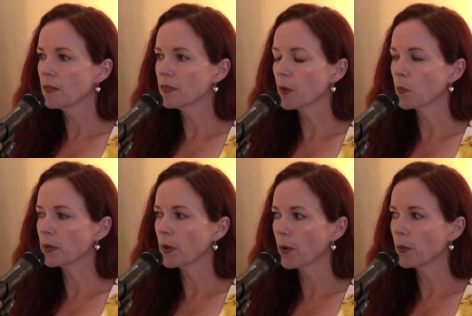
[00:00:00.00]
that
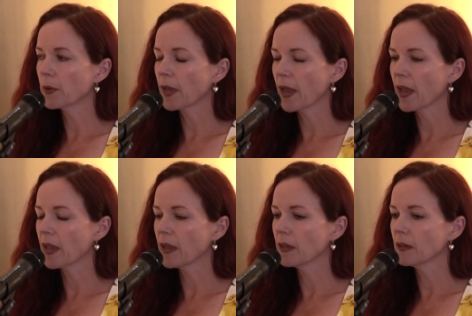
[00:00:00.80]
when
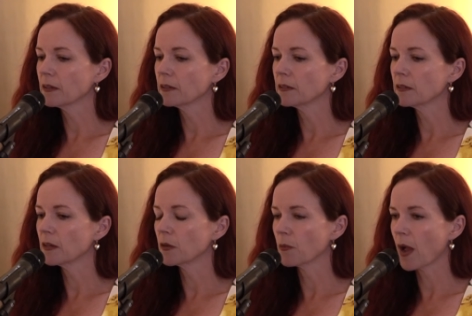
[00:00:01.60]
okay
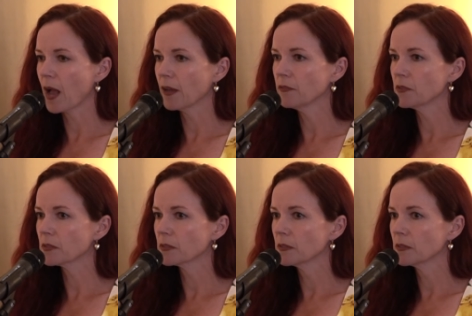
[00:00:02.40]
arrived,